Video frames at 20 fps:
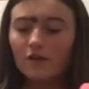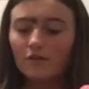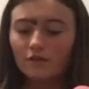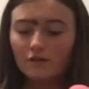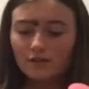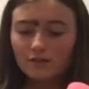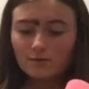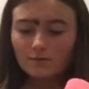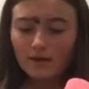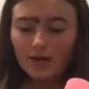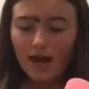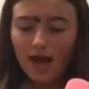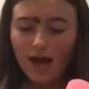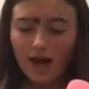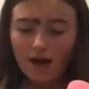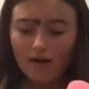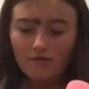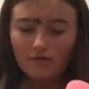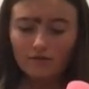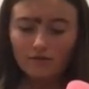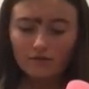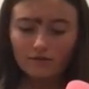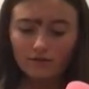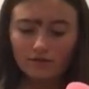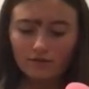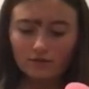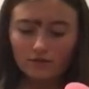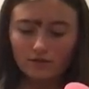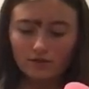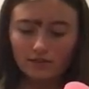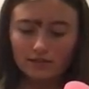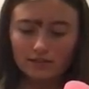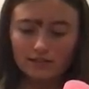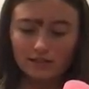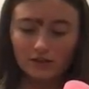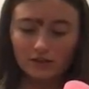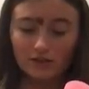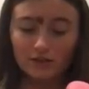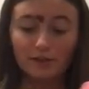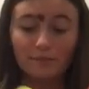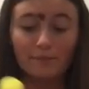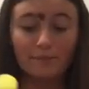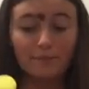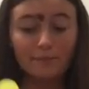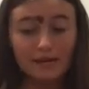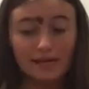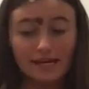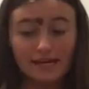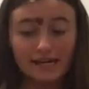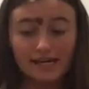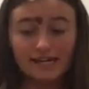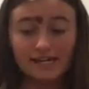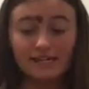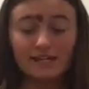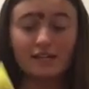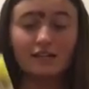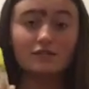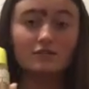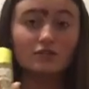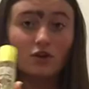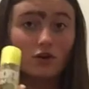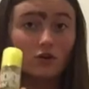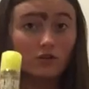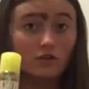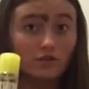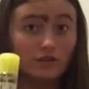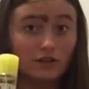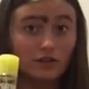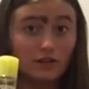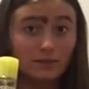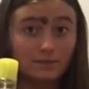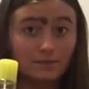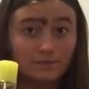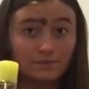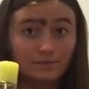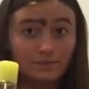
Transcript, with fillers: First we have Victoria's Secret Pink Total Flirt.